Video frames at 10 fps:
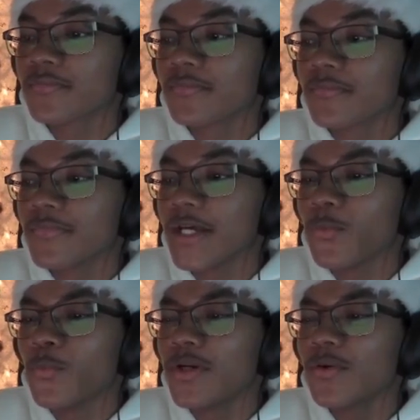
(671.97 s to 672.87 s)
Like,
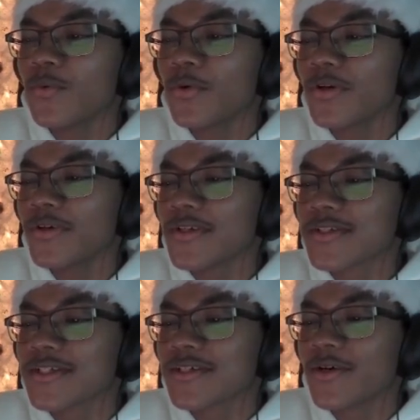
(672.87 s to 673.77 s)
what order does
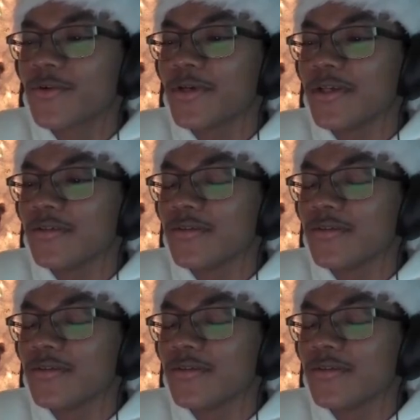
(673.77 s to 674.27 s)
this go in?